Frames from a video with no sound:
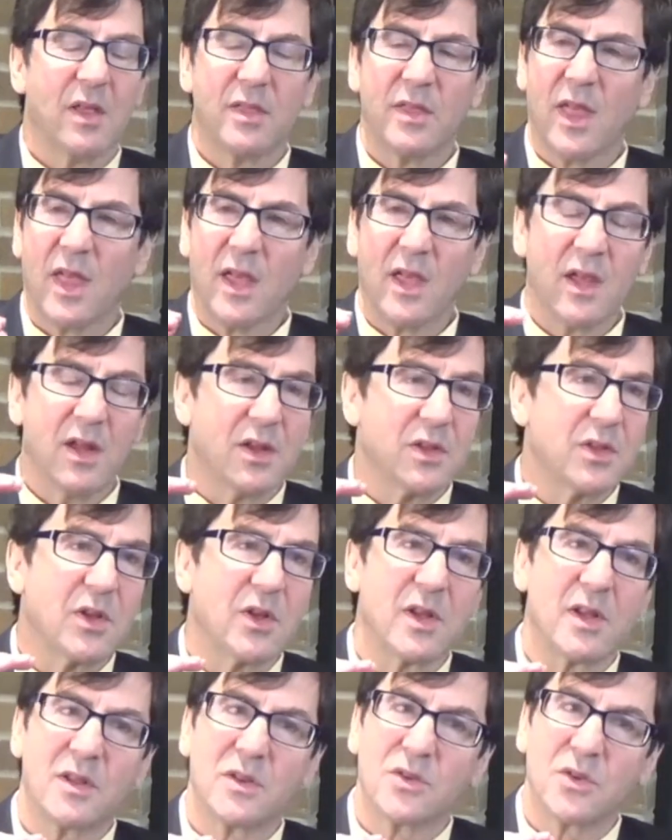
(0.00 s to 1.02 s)

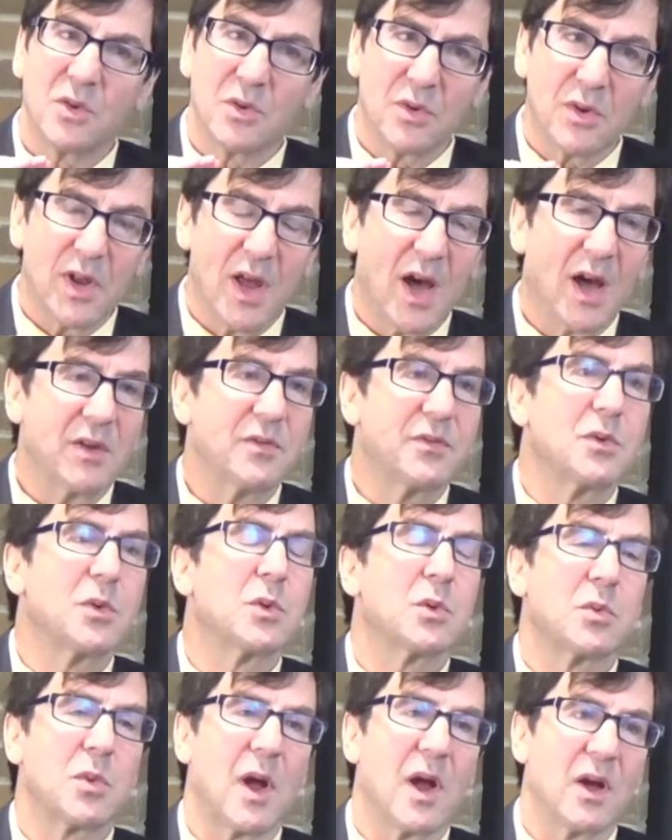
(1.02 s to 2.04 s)
They do not
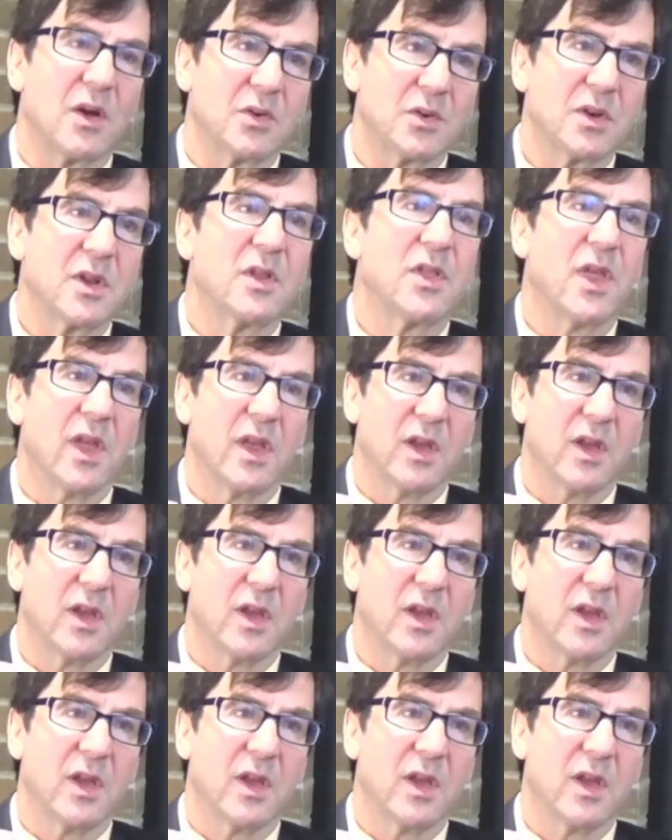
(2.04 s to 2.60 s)
fool around.